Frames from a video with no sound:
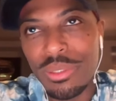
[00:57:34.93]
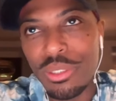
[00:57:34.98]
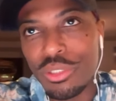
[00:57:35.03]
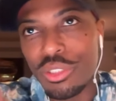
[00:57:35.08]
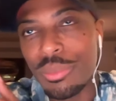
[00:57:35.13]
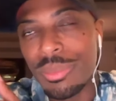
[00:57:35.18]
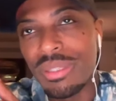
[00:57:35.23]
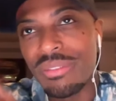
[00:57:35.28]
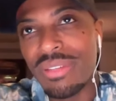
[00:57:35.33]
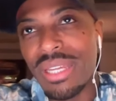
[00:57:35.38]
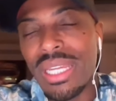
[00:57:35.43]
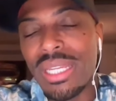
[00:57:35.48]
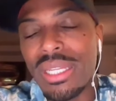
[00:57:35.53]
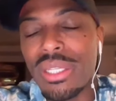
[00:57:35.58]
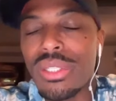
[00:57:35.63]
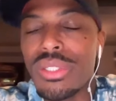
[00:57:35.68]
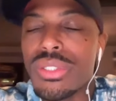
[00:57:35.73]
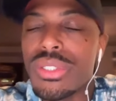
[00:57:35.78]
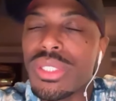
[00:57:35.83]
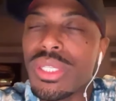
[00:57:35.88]

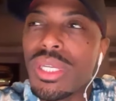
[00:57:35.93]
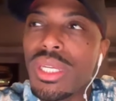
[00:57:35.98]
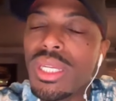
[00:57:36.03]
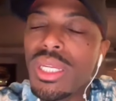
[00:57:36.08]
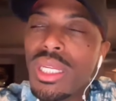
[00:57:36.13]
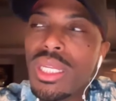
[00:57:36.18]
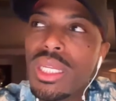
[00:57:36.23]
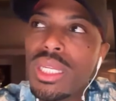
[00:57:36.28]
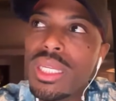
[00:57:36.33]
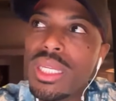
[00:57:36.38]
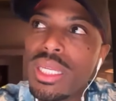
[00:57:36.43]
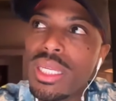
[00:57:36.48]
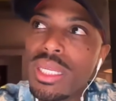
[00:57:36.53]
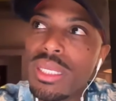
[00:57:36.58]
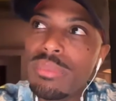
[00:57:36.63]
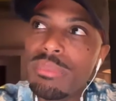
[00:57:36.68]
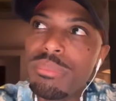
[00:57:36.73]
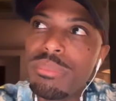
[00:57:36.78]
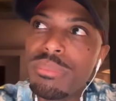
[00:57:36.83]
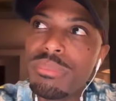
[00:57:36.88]
Vegas,
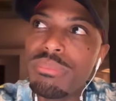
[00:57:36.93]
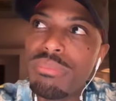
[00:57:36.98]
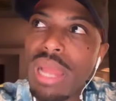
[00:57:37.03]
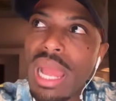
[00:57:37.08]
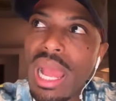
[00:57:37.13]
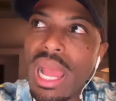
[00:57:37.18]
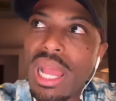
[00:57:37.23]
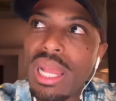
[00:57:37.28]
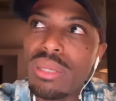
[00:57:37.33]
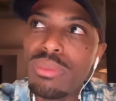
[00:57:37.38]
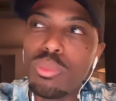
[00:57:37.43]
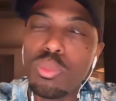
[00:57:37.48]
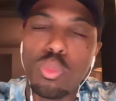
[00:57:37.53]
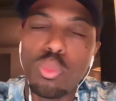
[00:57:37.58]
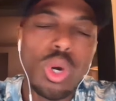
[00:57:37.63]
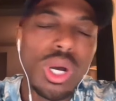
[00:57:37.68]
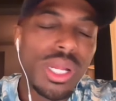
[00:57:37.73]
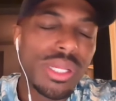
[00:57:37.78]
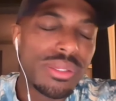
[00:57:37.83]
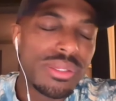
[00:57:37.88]
he
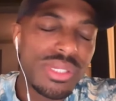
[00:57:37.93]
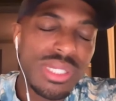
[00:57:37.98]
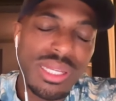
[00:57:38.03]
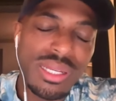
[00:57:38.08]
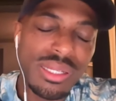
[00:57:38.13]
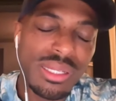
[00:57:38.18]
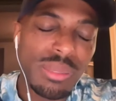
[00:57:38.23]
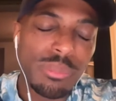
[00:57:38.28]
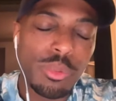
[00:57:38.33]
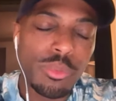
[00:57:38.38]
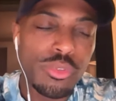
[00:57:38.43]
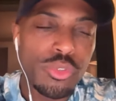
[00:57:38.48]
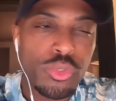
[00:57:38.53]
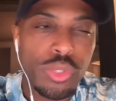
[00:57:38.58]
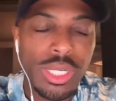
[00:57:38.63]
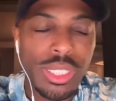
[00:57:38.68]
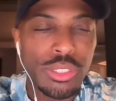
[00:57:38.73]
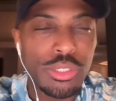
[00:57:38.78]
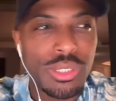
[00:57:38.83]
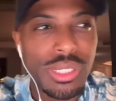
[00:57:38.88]
said a number of
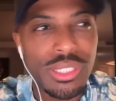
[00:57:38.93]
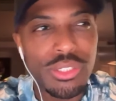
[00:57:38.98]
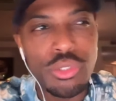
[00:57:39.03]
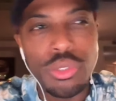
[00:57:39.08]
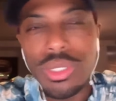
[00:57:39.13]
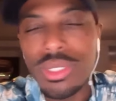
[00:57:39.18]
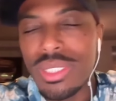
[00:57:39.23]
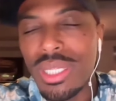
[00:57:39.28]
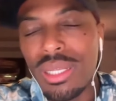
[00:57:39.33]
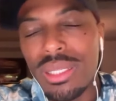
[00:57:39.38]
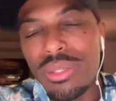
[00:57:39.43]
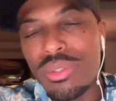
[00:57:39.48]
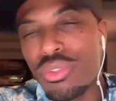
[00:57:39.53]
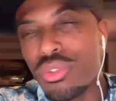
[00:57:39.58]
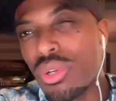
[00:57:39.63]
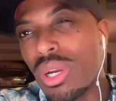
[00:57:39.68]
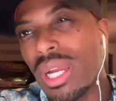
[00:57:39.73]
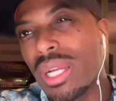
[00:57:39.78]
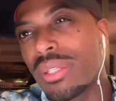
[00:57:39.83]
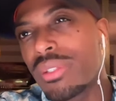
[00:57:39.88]
strange things. You could tell he was
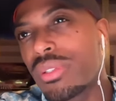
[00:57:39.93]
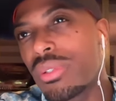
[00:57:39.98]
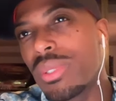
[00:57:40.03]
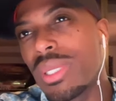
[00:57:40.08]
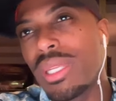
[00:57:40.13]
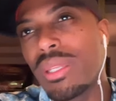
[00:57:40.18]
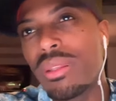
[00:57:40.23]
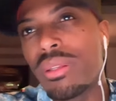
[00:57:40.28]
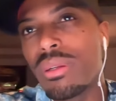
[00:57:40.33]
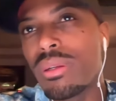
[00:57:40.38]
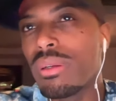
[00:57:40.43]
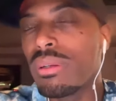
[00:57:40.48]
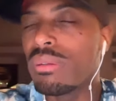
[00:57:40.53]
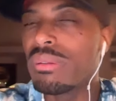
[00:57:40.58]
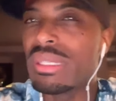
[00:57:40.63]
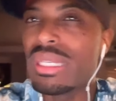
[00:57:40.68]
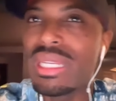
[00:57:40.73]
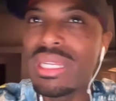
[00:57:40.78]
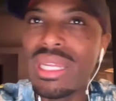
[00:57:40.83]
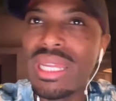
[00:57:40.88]
trying to either
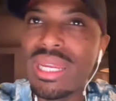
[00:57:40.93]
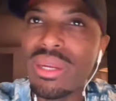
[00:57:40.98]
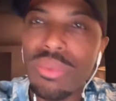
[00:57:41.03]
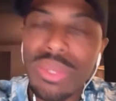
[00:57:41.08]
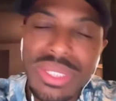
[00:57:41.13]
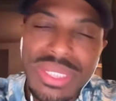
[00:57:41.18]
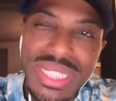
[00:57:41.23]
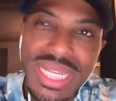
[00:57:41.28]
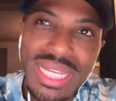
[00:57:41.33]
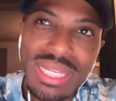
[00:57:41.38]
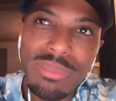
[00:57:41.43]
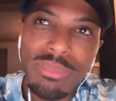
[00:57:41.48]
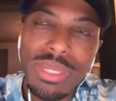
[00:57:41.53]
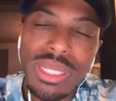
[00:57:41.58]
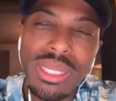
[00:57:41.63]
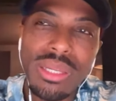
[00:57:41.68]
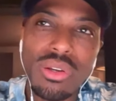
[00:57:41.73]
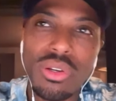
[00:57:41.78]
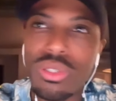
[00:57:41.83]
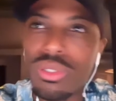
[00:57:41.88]
irritate
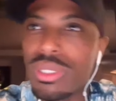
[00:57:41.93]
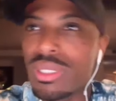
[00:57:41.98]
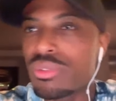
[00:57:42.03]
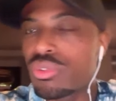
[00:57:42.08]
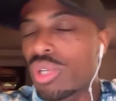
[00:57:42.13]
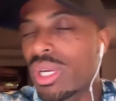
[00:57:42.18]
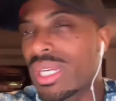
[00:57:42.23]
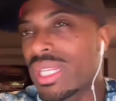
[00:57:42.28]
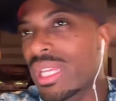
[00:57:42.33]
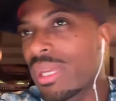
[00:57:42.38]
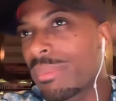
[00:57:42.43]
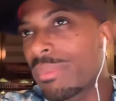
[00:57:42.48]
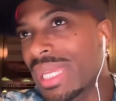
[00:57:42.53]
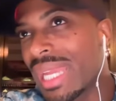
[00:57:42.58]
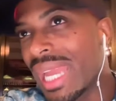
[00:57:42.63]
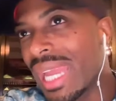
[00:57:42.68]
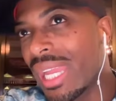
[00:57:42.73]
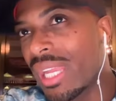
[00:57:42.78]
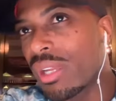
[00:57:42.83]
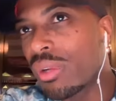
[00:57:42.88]
me or trying to get me
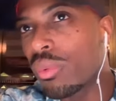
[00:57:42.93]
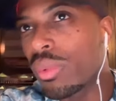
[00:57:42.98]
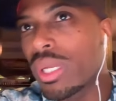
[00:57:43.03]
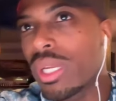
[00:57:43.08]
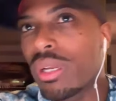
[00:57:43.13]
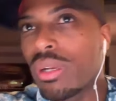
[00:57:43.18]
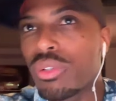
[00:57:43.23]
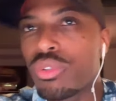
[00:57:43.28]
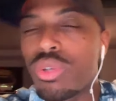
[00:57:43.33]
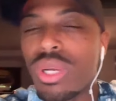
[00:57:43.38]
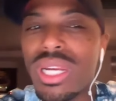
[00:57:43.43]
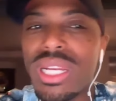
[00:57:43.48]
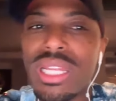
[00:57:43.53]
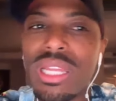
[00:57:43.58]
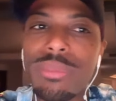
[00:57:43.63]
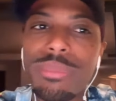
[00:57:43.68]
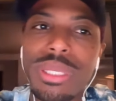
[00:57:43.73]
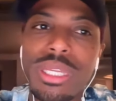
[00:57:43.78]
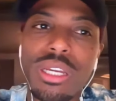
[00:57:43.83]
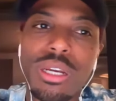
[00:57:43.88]
angry or trying to
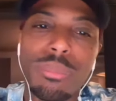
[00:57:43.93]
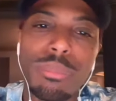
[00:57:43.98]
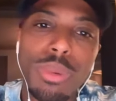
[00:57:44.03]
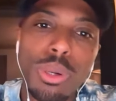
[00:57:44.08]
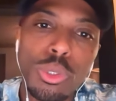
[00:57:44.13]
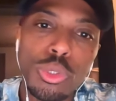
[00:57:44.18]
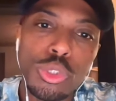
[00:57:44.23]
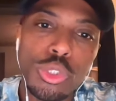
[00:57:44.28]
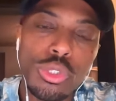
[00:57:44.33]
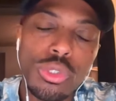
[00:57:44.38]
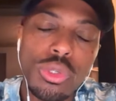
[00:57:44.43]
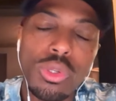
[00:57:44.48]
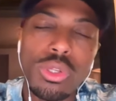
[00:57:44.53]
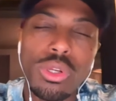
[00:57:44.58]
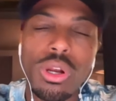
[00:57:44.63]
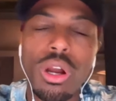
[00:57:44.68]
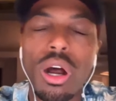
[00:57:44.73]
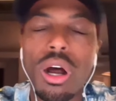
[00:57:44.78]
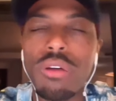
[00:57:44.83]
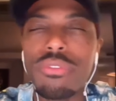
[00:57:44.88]
get me emotional
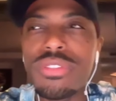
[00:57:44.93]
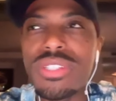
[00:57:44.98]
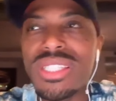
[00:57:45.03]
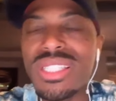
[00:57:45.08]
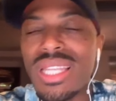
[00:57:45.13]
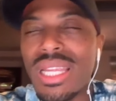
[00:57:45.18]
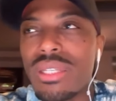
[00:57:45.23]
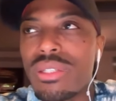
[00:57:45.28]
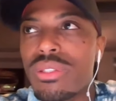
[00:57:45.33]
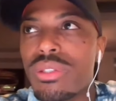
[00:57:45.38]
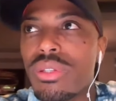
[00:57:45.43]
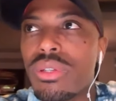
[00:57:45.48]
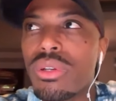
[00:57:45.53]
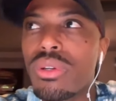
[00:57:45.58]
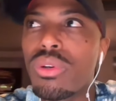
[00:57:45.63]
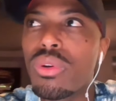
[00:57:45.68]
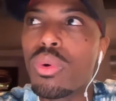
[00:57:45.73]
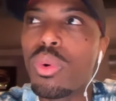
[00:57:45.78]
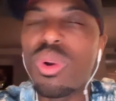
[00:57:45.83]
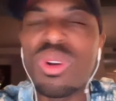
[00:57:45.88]
or off
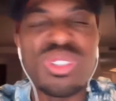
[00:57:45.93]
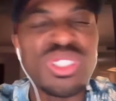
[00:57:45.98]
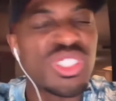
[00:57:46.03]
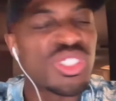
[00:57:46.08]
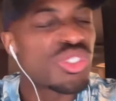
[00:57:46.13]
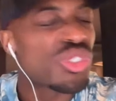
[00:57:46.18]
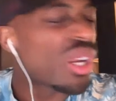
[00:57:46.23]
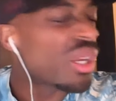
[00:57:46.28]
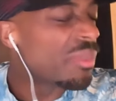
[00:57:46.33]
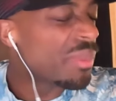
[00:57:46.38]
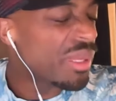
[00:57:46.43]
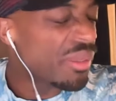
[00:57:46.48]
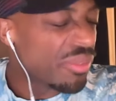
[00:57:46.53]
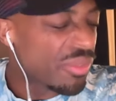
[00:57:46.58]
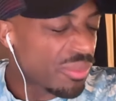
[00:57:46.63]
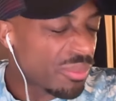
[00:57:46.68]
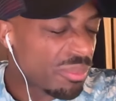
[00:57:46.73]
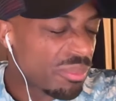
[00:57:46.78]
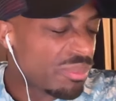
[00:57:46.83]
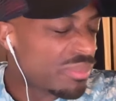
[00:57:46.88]
center or just trying to be
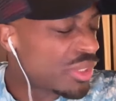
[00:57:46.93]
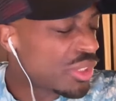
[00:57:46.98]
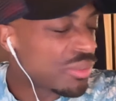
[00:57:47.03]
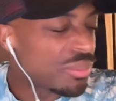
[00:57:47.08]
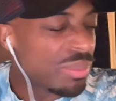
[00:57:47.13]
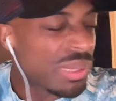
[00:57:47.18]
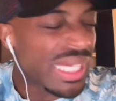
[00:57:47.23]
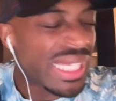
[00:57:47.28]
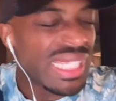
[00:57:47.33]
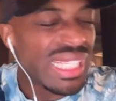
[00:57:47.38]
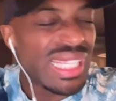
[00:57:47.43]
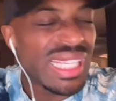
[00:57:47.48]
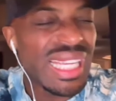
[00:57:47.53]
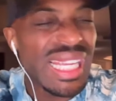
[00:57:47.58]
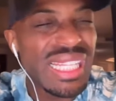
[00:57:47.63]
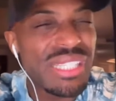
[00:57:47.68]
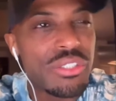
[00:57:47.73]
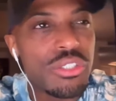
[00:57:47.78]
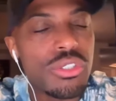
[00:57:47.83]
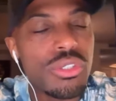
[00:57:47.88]
just blatantly
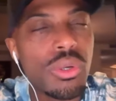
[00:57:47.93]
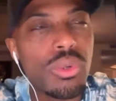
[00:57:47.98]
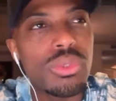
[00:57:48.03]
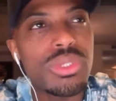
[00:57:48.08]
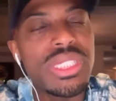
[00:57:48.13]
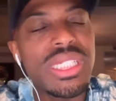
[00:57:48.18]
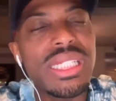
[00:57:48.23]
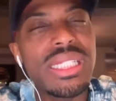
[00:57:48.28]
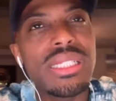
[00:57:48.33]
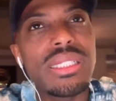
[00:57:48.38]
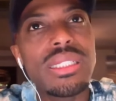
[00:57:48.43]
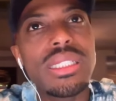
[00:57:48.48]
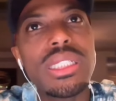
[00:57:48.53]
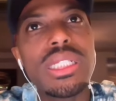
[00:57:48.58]
insulting.